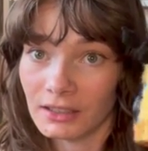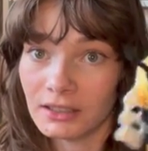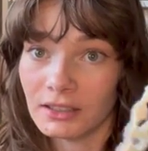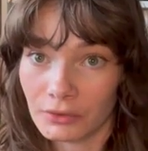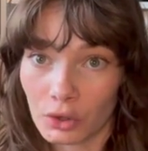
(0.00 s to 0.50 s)

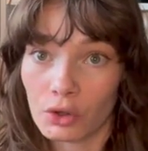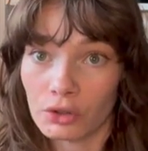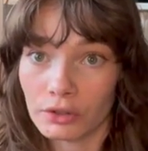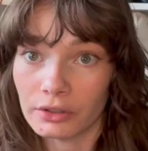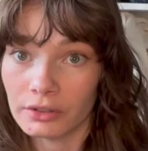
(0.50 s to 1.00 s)
difficult.
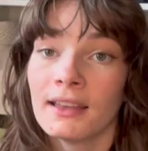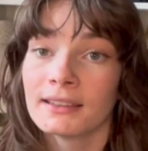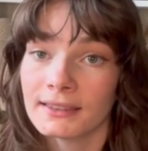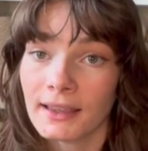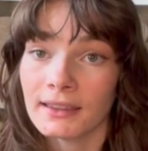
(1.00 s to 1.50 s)

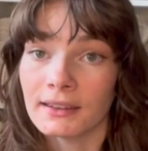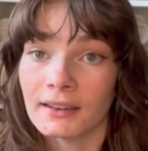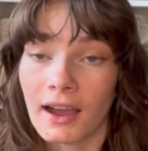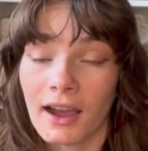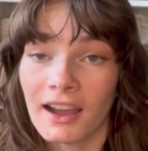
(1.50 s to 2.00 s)
Second,
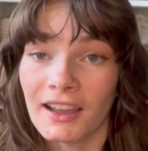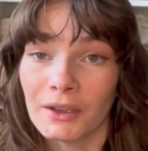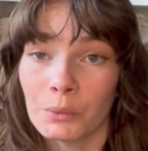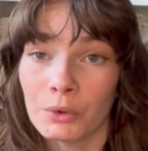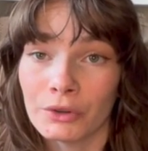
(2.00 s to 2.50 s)
I
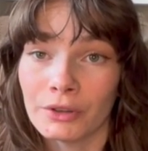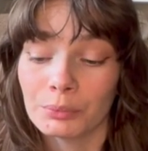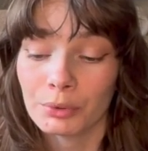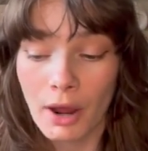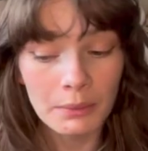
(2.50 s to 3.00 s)
would
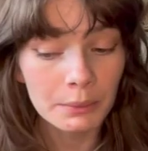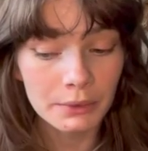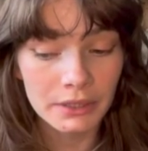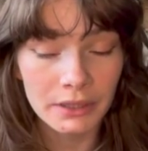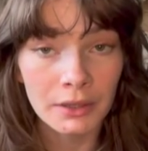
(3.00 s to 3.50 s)

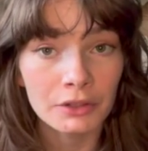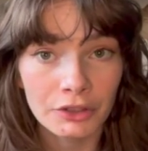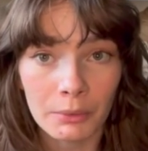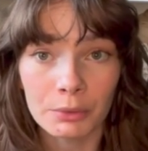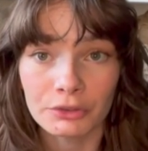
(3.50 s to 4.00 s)
probably
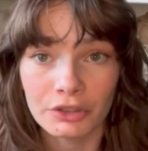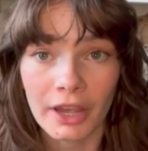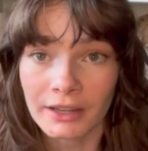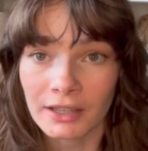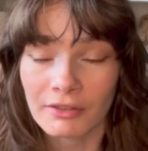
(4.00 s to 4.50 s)
double check
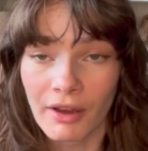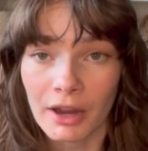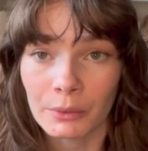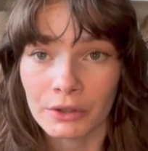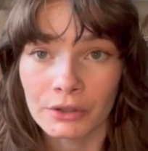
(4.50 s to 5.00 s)
if I
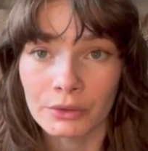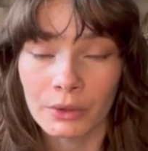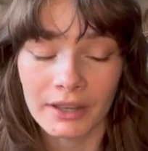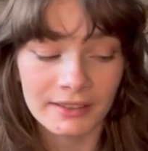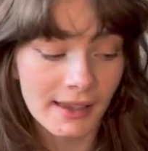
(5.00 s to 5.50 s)
were you
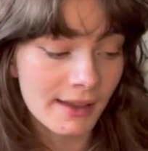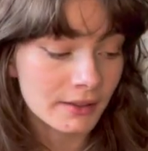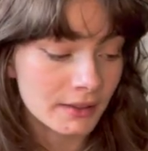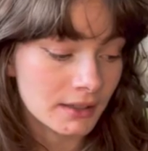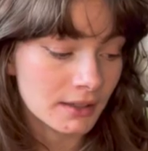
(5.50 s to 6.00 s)

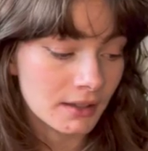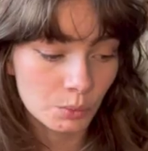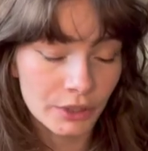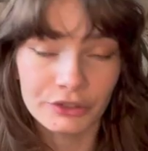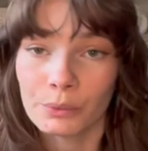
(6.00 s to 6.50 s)
exactly
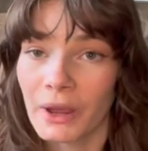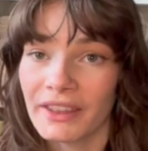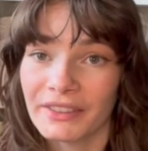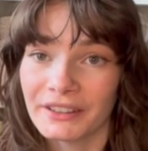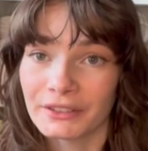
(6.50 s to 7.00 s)
which way
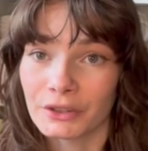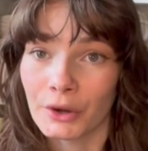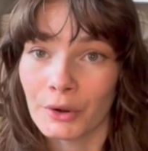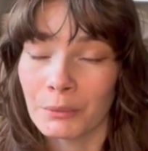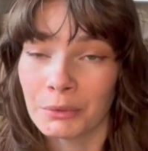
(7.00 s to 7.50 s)
things
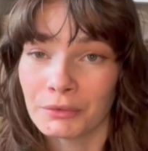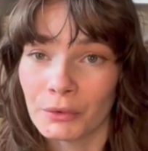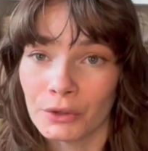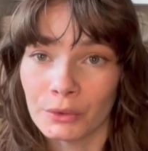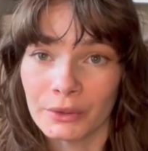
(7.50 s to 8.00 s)
go before
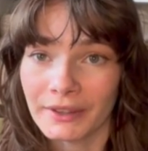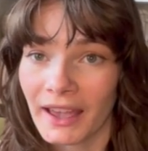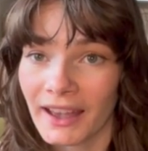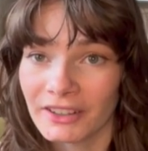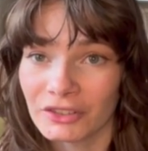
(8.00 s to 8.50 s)
you
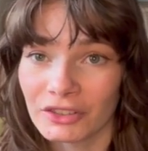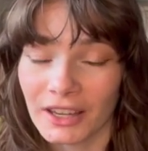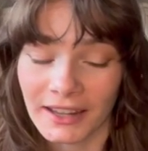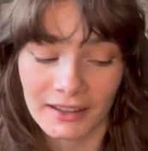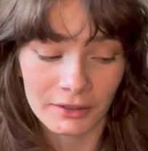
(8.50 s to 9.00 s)
attach
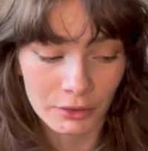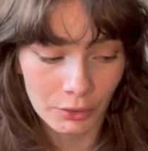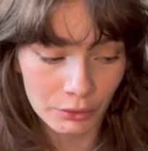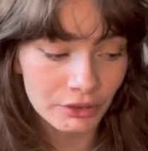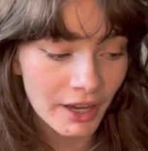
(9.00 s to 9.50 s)
and
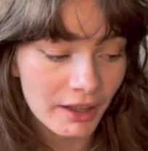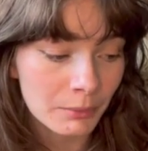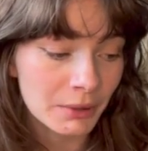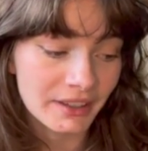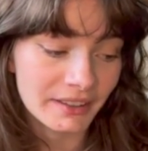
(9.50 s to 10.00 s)
crochet
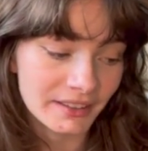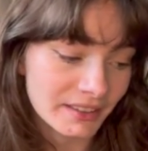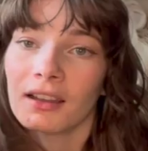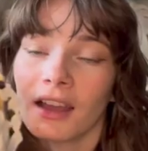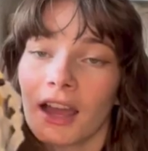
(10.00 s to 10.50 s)

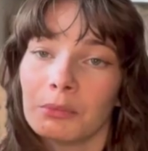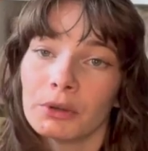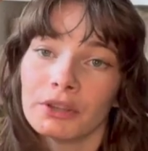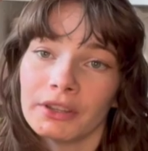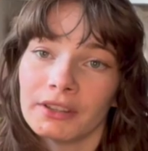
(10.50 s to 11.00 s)
because I
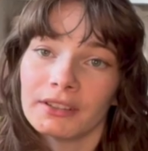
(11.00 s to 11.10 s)
put